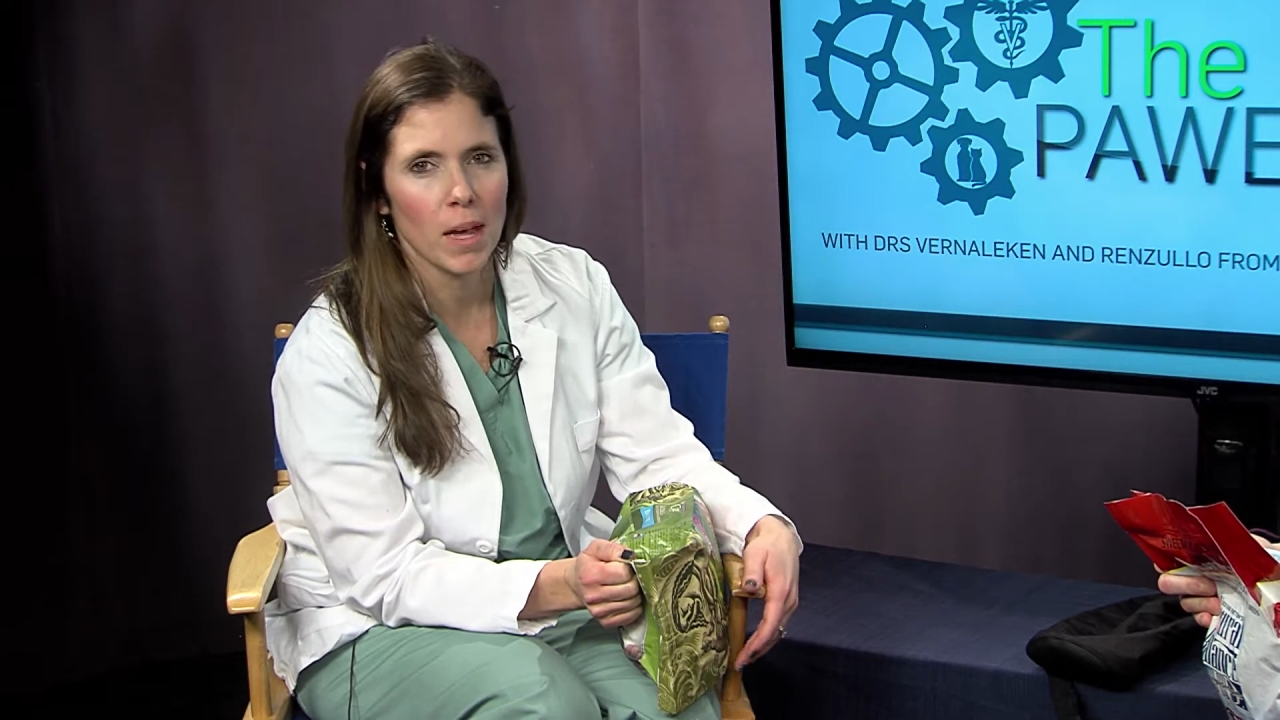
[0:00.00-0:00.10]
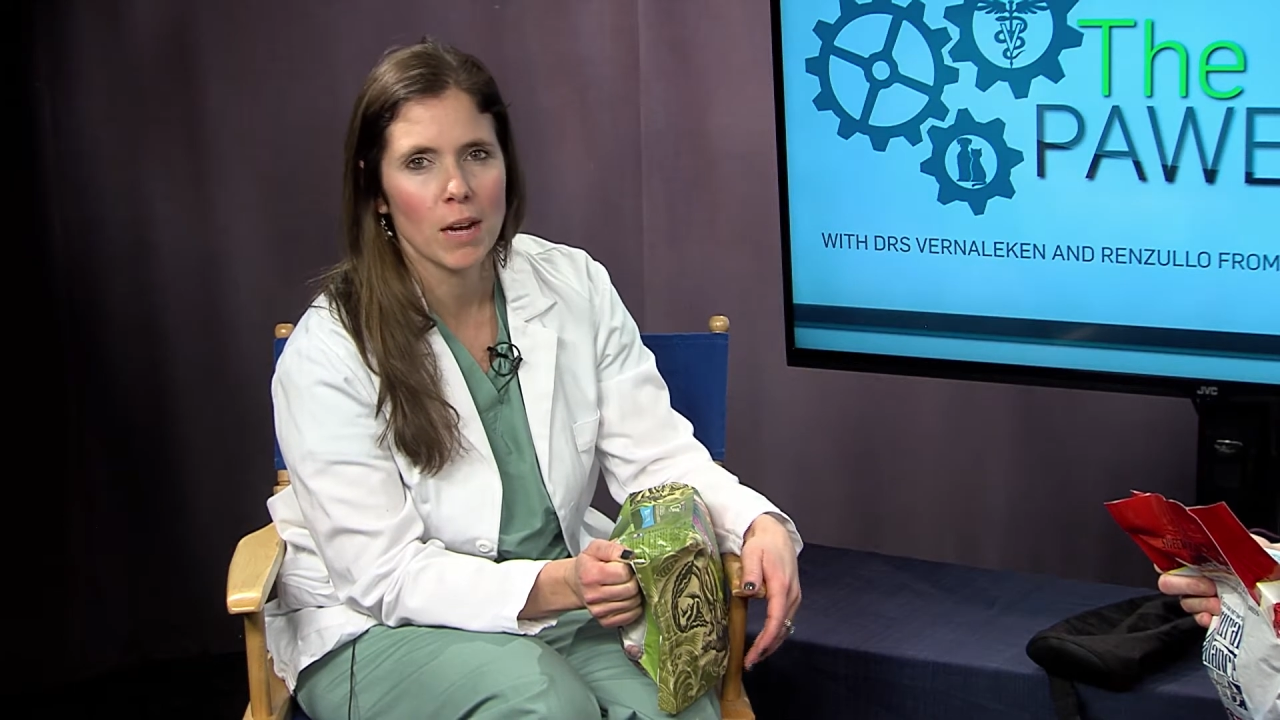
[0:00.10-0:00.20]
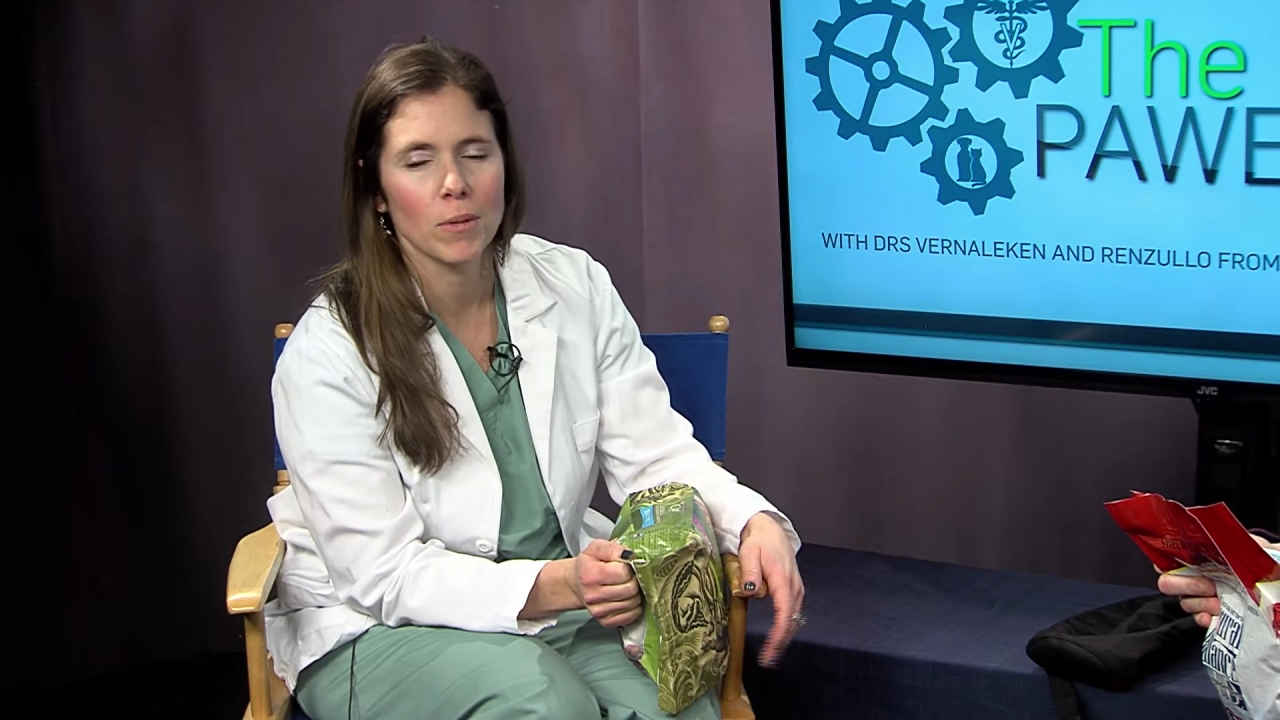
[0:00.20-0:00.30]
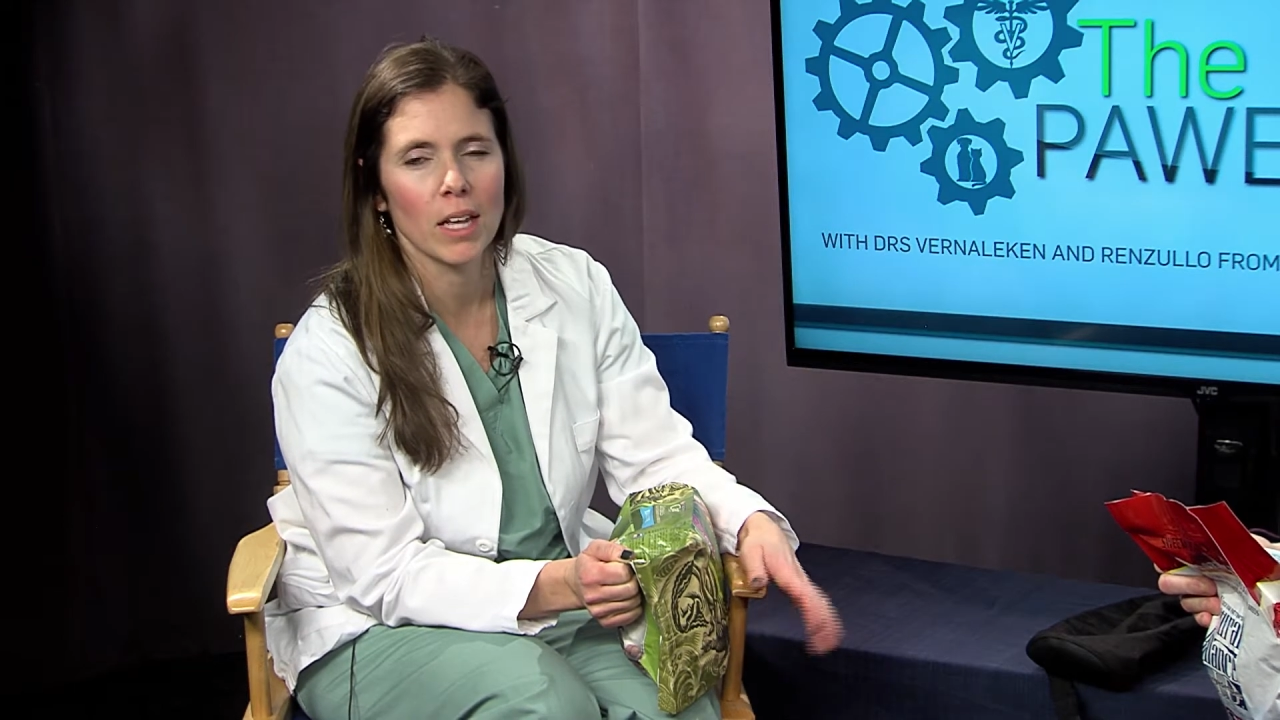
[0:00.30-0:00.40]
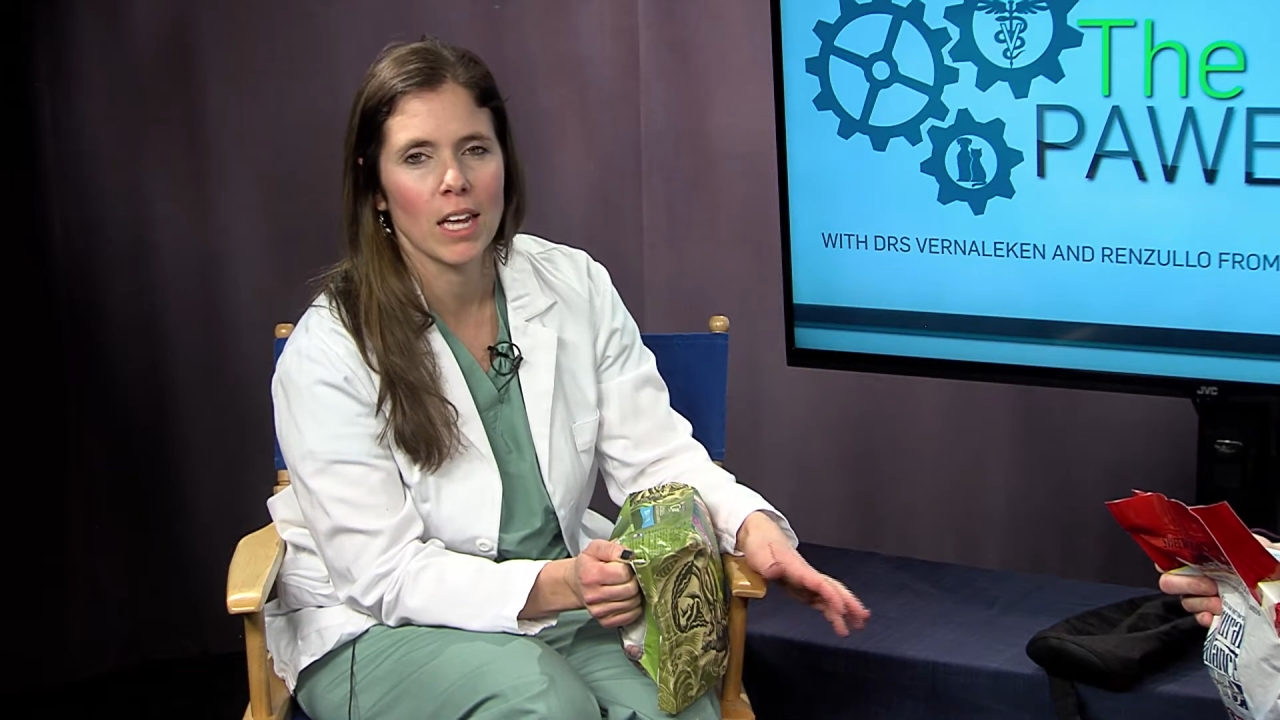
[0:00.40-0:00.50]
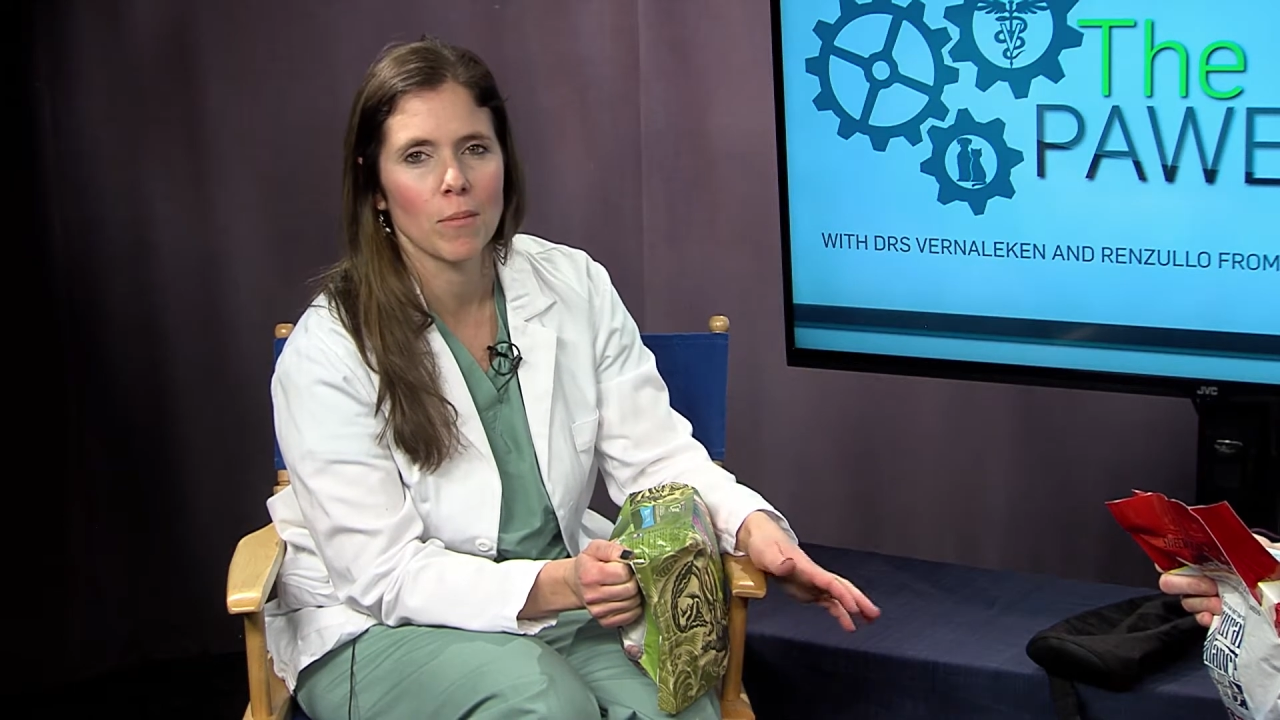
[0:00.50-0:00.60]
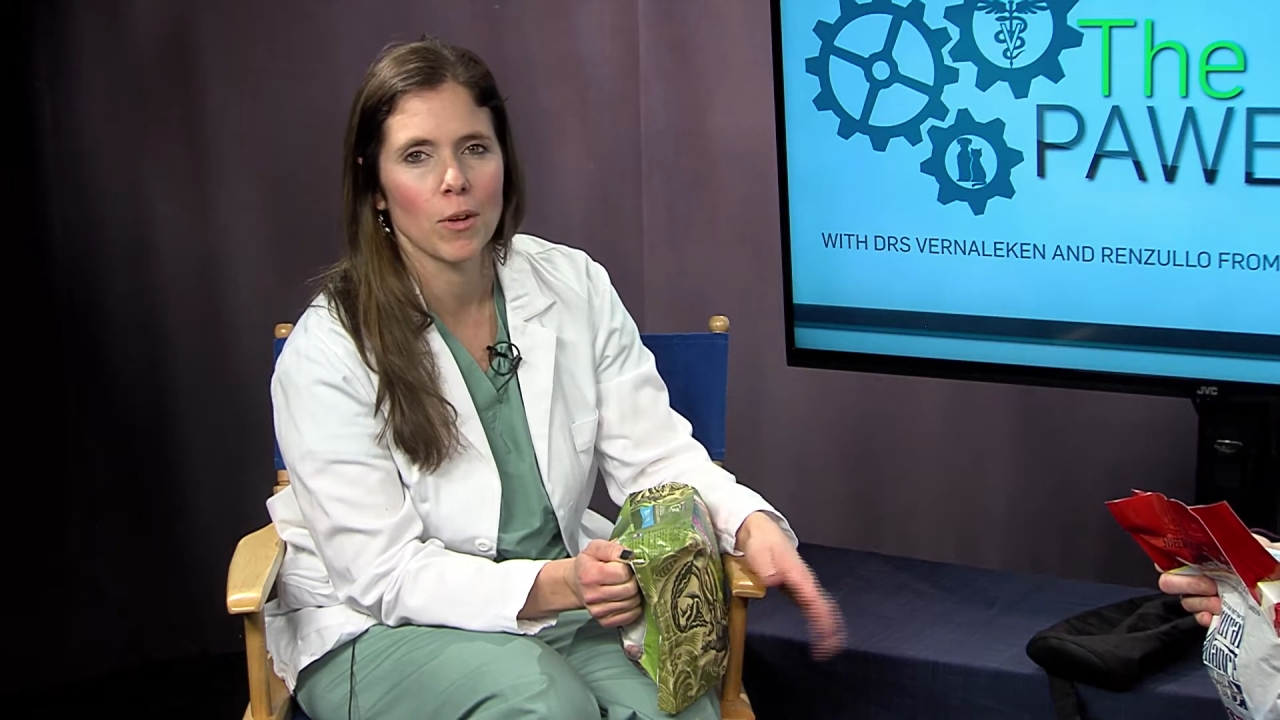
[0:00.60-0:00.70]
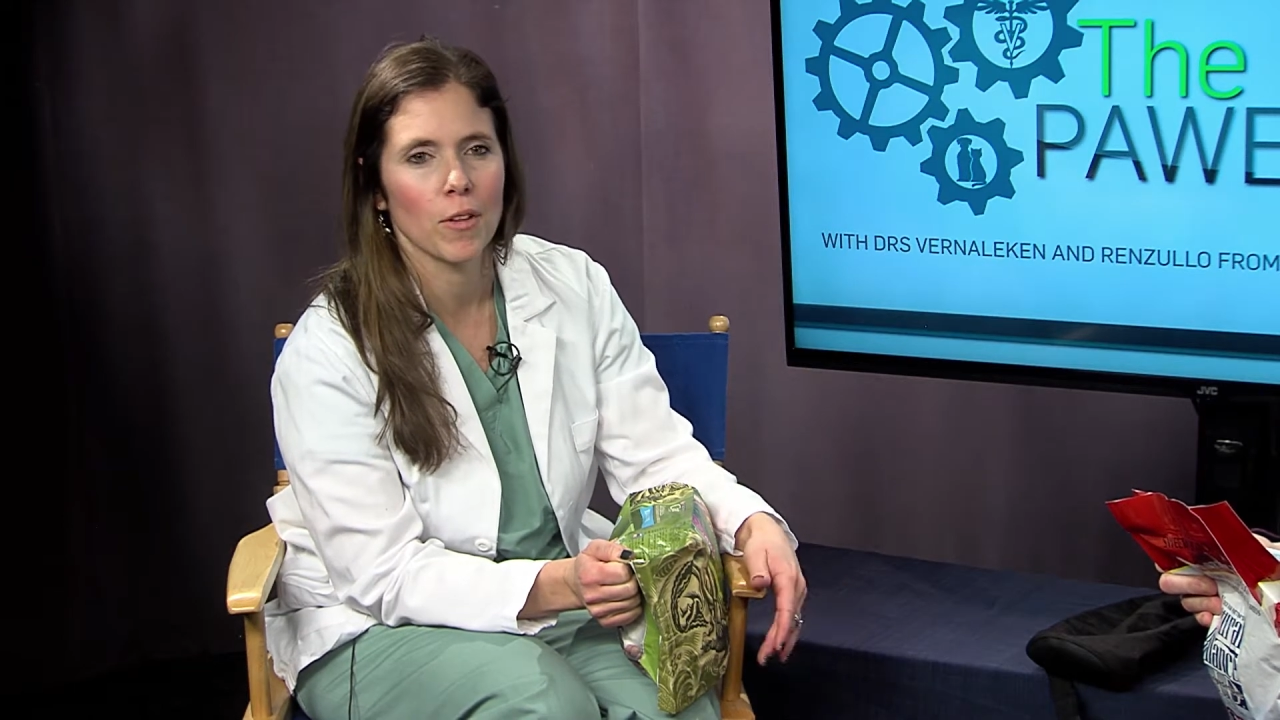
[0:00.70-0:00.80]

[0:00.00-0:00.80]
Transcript: animal to animal.